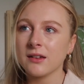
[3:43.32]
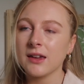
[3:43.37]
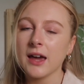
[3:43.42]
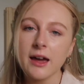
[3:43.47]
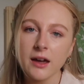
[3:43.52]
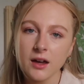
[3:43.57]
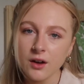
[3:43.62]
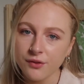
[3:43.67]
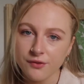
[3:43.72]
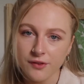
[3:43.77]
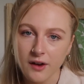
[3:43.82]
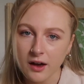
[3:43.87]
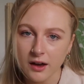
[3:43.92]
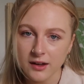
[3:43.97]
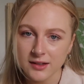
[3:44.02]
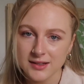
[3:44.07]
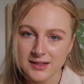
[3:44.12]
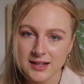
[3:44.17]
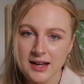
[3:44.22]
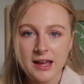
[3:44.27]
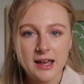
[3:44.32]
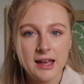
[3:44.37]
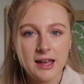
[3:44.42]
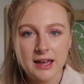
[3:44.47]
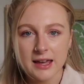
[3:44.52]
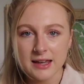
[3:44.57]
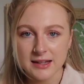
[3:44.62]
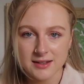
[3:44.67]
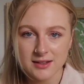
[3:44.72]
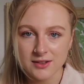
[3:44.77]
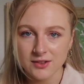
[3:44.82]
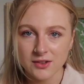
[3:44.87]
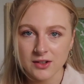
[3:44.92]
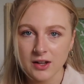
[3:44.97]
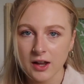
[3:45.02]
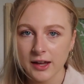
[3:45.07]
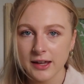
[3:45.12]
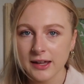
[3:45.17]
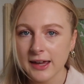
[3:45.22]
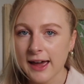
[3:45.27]
Getting a first isn't
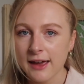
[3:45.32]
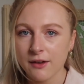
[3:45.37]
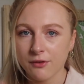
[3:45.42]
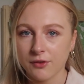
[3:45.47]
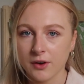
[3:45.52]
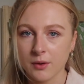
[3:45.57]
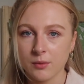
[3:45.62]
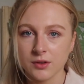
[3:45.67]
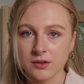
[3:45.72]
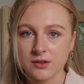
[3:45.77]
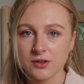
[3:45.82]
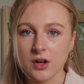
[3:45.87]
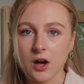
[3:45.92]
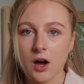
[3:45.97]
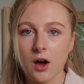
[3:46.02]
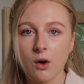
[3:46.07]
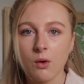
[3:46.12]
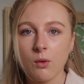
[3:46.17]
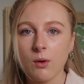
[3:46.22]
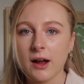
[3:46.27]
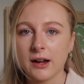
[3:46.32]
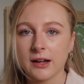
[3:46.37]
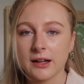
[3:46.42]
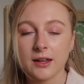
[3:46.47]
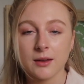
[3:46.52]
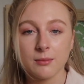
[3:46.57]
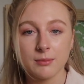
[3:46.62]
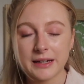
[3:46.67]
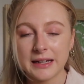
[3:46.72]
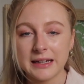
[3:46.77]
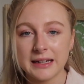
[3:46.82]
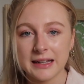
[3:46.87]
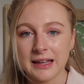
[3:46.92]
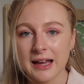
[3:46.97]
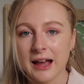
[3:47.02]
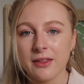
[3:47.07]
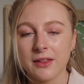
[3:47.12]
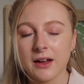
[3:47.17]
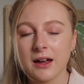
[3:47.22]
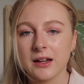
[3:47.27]
like everyone's goal, and I completely
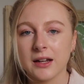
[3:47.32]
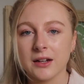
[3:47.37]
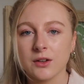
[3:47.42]
get that.